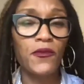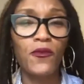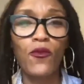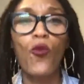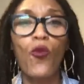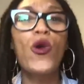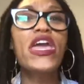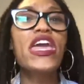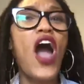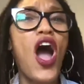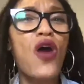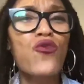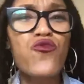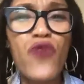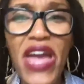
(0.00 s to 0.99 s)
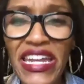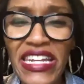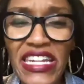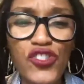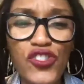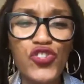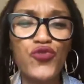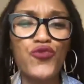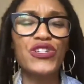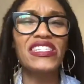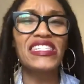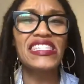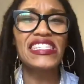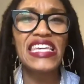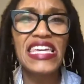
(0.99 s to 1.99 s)
We are ready to
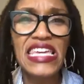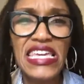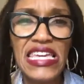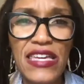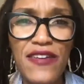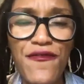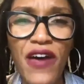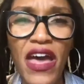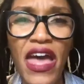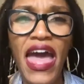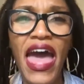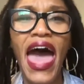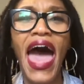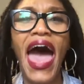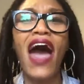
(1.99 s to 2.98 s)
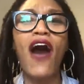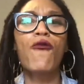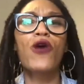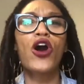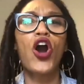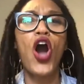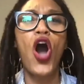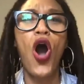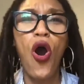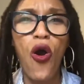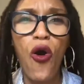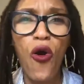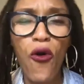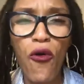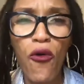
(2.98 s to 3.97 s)
receive our call.